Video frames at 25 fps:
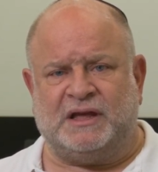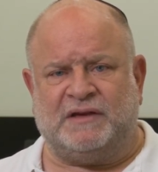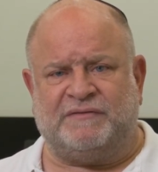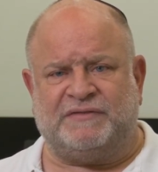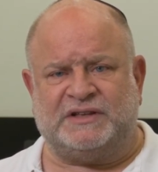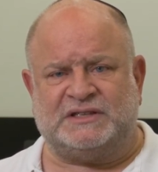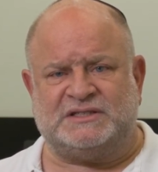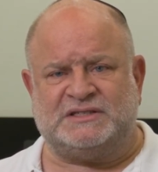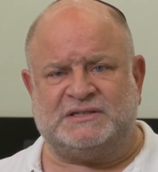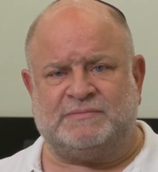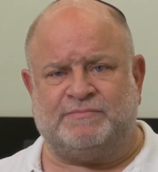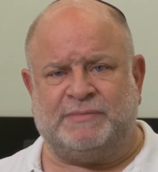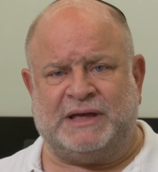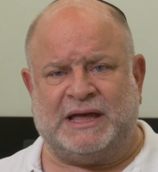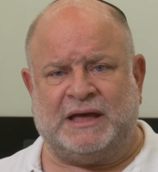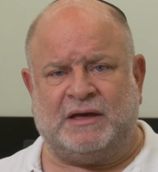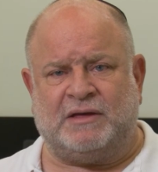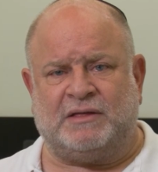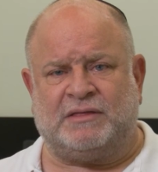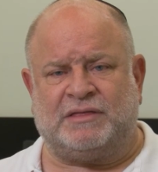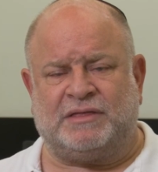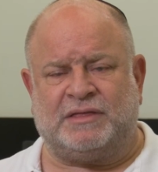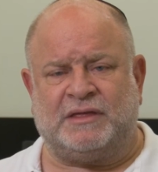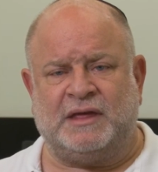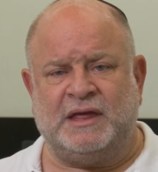of its
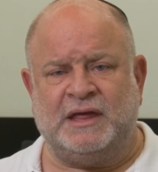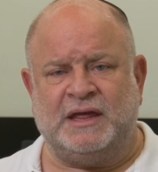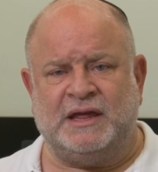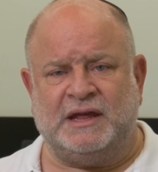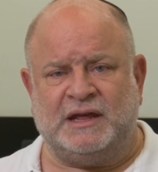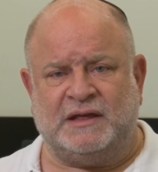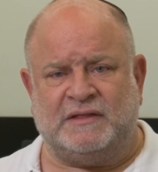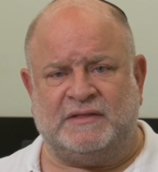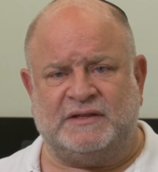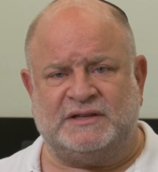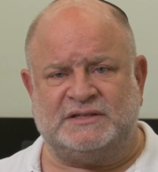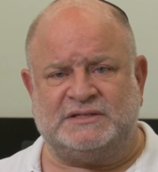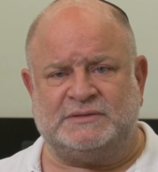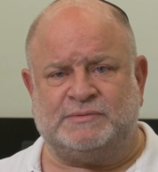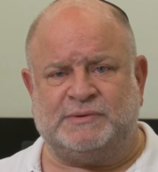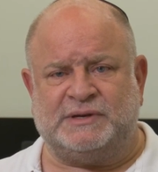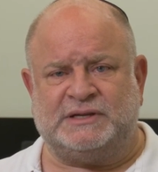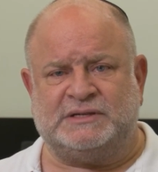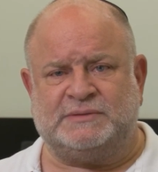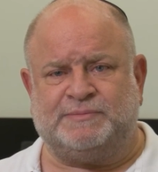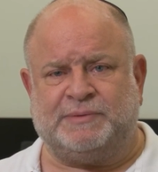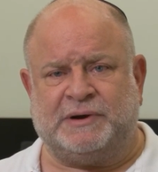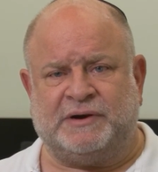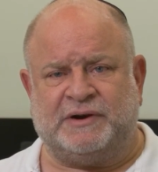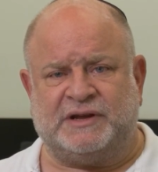mouth in this
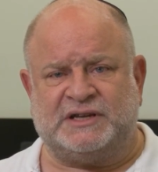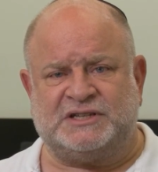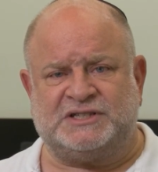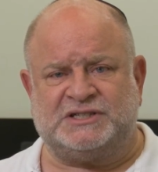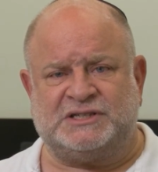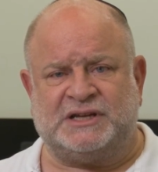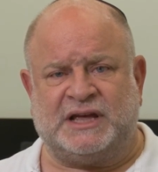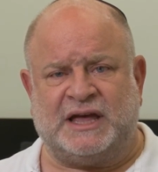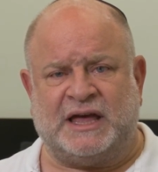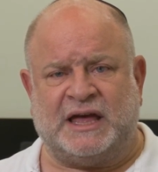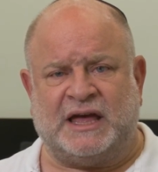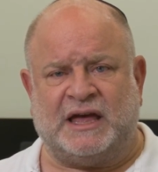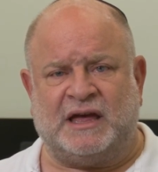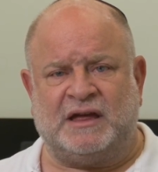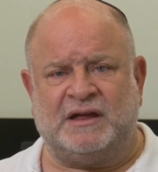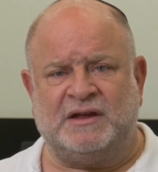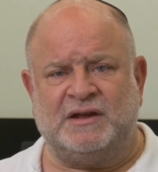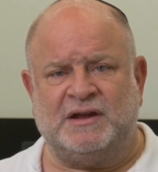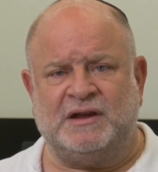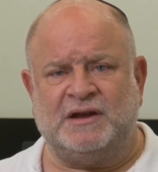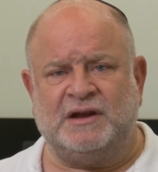week's parasha